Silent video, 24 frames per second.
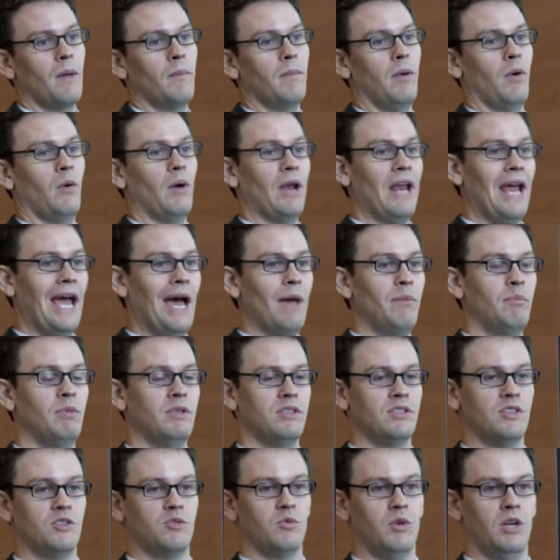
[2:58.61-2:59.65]
but what
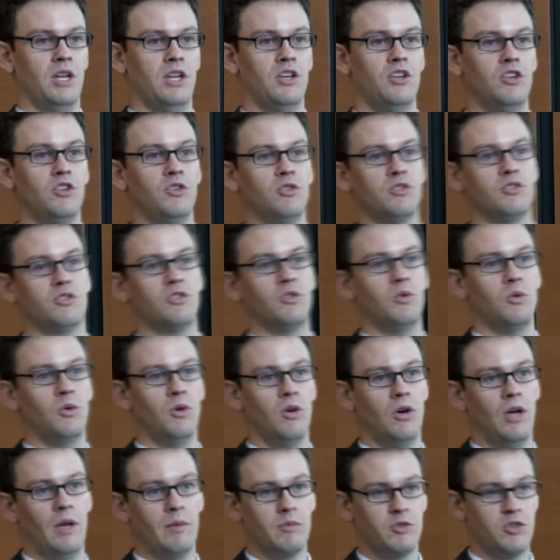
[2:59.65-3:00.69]
happens is when a new
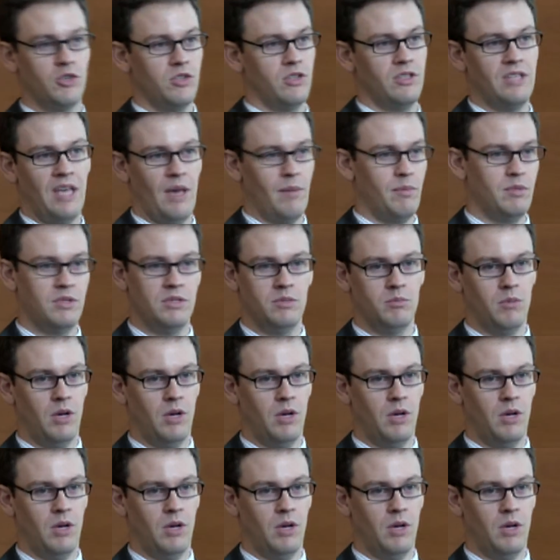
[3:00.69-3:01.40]
school, I'm sure this happens in